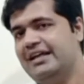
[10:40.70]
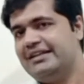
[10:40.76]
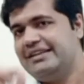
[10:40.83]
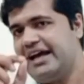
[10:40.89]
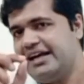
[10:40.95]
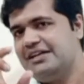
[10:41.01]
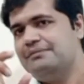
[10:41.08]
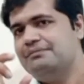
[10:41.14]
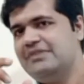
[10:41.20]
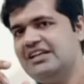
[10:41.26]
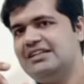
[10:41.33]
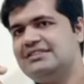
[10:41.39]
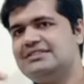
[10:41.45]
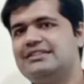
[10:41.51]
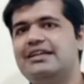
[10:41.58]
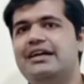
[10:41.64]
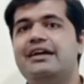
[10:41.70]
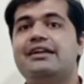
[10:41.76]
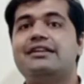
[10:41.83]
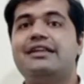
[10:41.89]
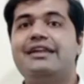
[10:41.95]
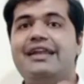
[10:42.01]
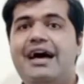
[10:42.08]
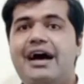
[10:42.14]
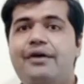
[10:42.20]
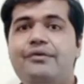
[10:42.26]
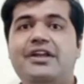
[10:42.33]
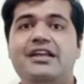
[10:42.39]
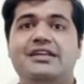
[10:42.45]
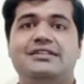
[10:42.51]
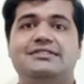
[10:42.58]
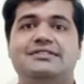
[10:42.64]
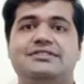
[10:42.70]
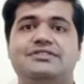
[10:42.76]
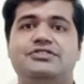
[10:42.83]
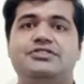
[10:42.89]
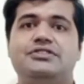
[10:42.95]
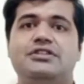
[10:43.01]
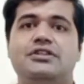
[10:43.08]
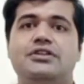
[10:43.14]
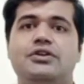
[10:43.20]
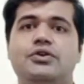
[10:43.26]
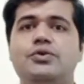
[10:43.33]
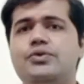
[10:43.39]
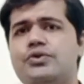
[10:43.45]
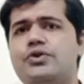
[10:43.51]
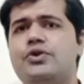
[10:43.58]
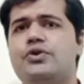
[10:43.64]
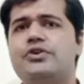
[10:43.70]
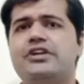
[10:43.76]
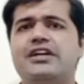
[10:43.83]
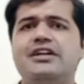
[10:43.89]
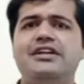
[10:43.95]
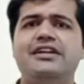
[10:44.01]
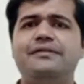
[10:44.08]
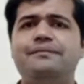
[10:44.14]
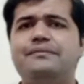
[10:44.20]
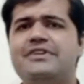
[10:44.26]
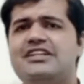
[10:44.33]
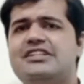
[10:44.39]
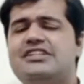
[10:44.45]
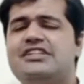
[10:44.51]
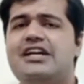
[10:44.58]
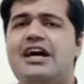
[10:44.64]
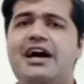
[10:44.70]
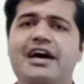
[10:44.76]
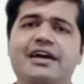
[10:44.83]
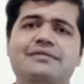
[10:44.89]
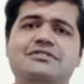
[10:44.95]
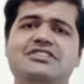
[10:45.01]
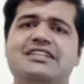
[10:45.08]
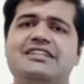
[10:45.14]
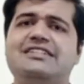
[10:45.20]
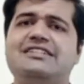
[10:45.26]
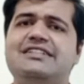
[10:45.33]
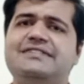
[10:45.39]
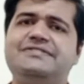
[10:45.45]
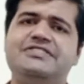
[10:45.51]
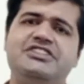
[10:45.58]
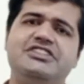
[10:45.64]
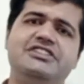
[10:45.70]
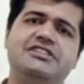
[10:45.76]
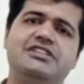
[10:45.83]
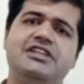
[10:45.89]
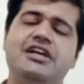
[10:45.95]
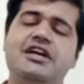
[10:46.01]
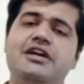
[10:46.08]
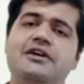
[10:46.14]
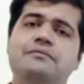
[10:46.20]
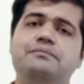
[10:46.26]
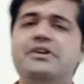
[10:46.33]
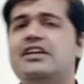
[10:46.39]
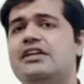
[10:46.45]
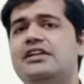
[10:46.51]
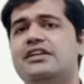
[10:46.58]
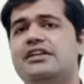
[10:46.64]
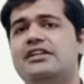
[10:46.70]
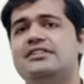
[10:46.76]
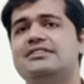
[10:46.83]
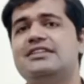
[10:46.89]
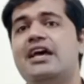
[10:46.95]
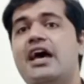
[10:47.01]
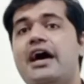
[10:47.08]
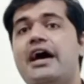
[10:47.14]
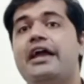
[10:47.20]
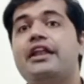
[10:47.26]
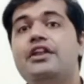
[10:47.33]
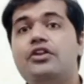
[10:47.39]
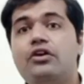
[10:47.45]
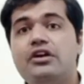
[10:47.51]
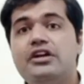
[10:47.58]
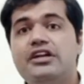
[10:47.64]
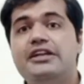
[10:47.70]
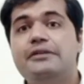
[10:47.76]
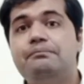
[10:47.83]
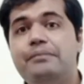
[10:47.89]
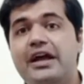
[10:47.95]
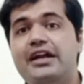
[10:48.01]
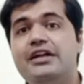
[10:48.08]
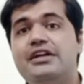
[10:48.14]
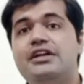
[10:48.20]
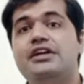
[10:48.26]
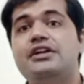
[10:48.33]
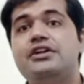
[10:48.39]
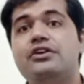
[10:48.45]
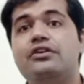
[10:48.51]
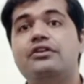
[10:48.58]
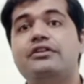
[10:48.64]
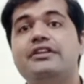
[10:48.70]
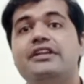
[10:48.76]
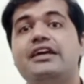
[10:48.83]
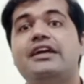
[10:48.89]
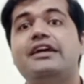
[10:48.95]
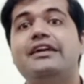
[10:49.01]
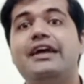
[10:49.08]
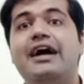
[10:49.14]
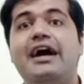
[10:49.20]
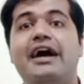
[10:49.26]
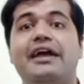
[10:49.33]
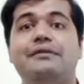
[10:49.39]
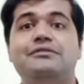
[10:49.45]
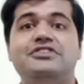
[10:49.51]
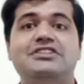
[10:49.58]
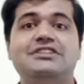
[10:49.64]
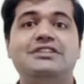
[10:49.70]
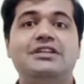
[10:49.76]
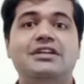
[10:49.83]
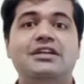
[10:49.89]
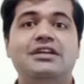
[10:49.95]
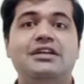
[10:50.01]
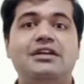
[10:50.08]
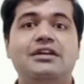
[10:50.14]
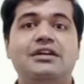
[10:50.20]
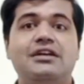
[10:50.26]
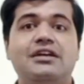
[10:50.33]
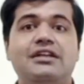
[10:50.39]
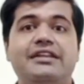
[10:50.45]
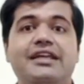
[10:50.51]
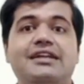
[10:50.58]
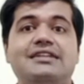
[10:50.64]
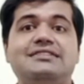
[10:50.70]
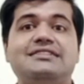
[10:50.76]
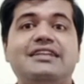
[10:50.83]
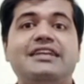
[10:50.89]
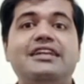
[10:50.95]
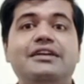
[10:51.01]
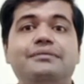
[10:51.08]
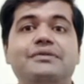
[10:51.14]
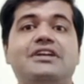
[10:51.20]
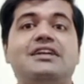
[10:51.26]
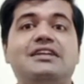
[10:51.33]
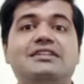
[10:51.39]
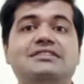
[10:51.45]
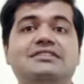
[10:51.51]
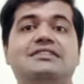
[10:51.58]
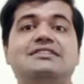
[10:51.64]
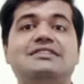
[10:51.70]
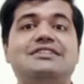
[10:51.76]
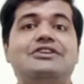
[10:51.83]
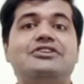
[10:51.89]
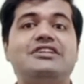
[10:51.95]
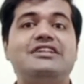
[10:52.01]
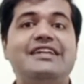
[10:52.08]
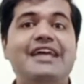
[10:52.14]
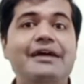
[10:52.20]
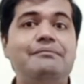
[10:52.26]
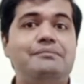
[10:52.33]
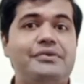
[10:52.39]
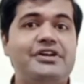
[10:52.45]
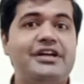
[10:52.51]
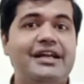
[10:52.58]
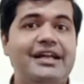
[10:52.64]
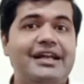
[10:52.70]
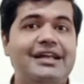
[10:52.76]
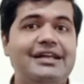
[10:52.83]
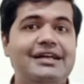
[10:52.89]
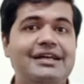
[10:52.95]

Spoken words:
That means that the novelists who wrote in different times and different periods are not dependent on their times. Their significance is not temporal.